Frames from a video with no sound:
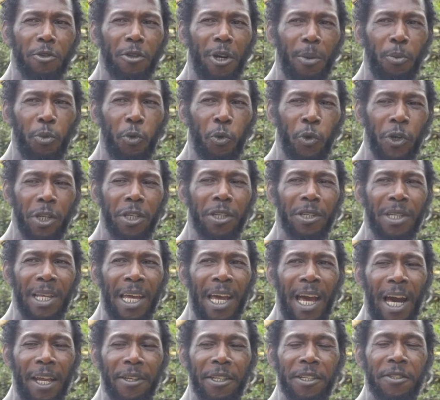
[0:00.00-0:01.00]
cope with it,
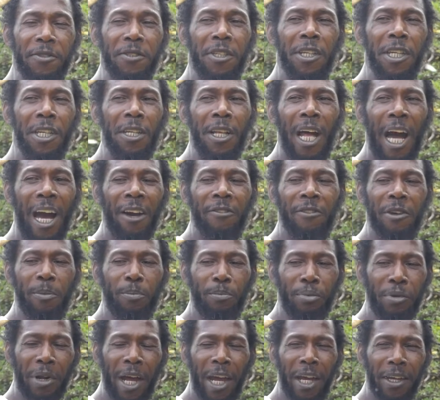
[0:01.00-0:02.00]
and they still have a
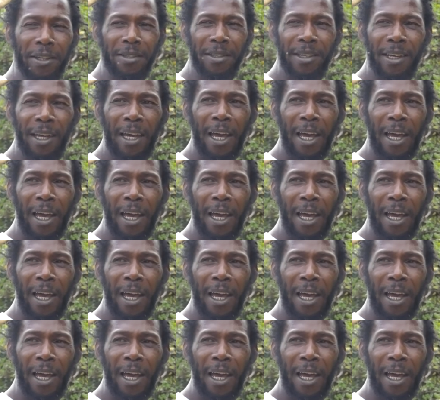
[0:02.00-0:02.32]
pride,